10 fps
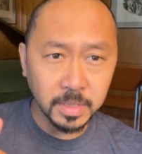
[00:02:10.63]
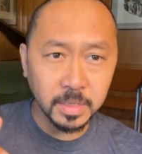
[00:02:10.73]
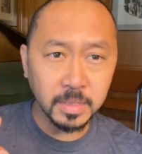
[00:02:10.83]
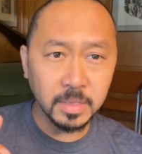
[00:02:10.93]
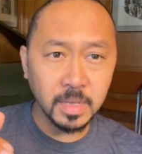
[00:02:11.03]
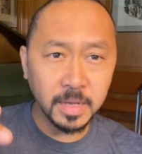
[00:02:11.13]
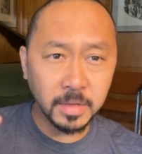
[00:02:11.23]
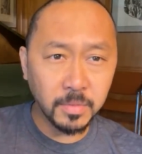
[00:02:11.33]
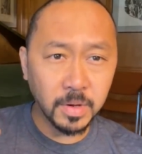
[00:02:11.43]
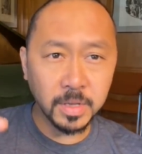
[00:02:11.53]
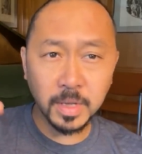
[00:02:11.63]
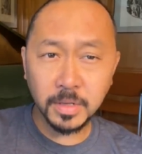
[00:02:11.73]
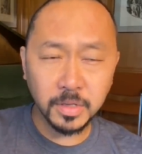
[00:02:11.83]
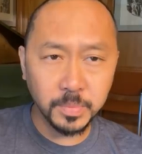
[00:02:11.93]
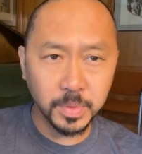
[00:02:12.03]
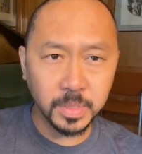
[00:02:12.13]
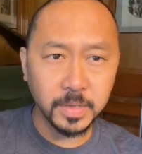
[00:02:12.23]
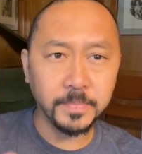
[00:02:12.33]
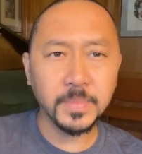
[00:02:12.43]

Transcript: to 91, 92%.